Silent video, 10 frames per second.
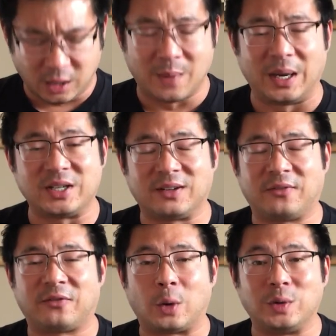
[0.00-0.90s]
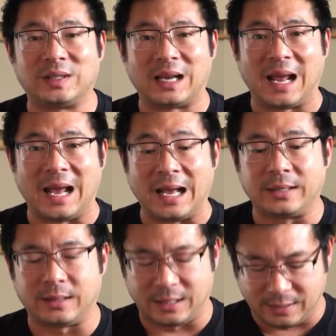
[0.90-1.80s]
Combination of frozen
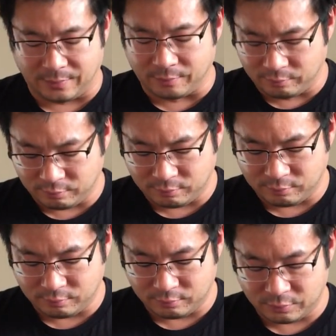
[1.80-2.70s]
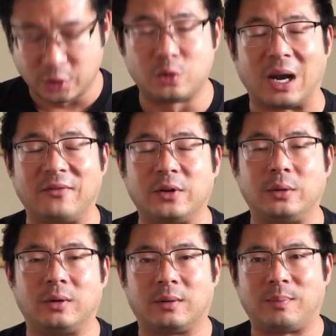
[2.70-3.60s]
and dry
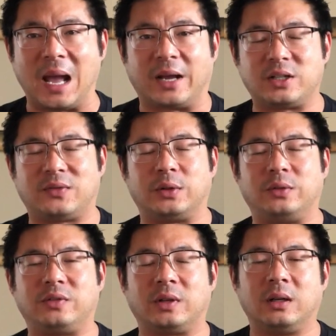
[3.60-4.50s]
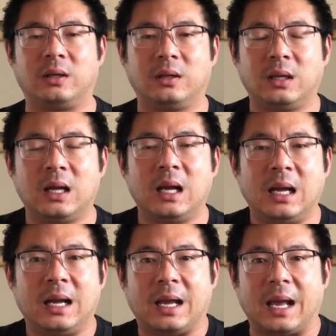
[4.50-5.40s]
food or packaged foods.
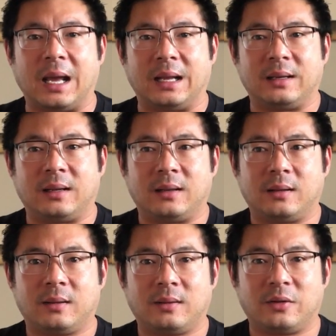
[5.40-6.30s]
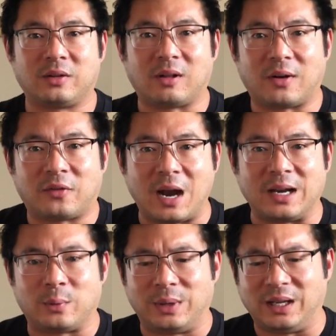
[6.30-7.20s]
And there's a lot of
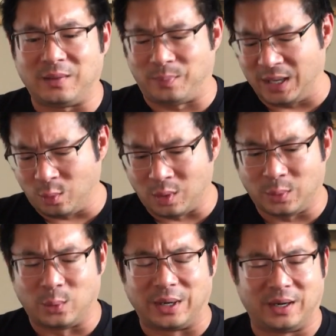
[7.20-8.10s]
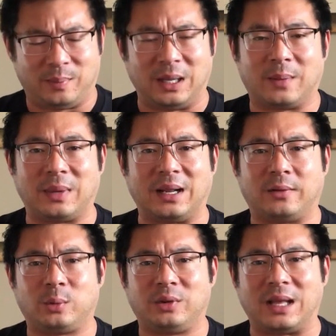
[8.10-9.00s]
variety. We didn't get to pick what we wanted to pick, but I
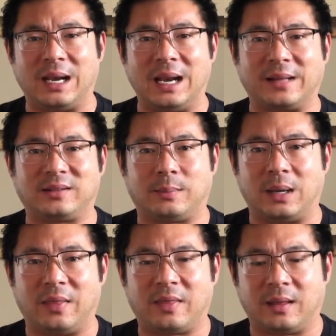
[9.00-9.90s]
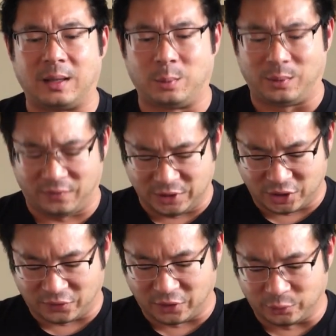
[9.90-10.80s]
guess we'll do that next month when we
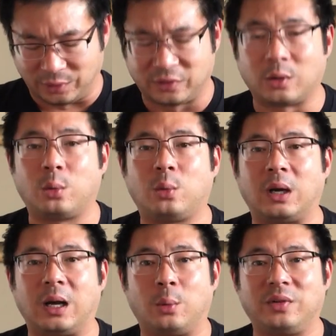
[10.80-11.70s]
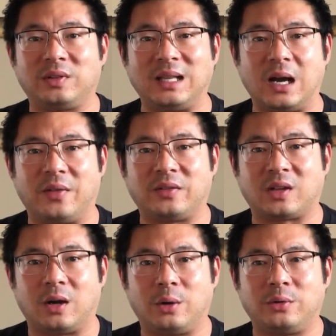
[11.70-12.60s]
finish the first one. So we'll see how this
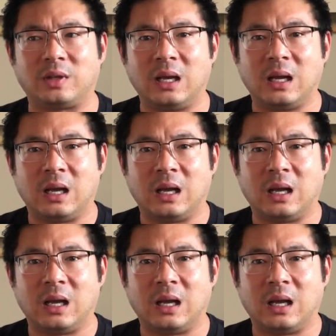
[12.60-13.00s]
goes.